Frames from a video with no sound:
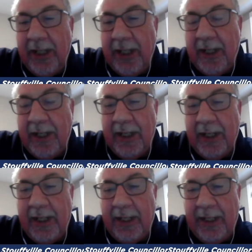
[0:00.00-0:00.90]

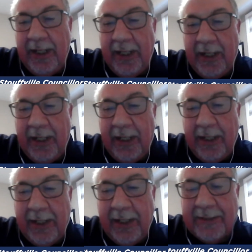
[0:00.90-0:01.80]

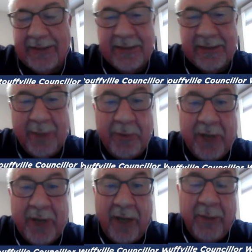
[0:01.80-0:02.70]
And since my
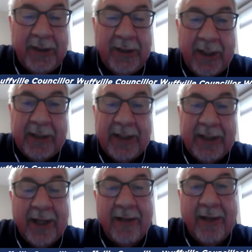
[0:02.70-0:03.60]
retirement,
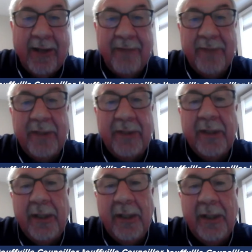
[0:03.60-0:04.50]
I've been
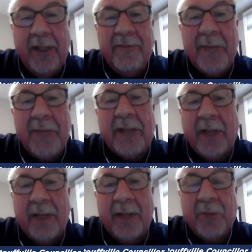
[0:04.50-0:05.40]
giving my
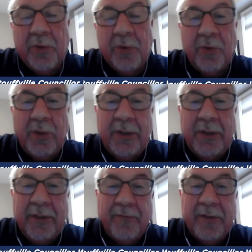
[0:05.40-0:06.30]
time to the
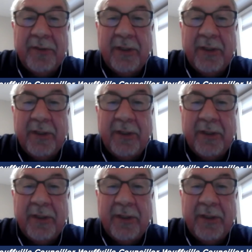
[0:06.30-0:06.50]
different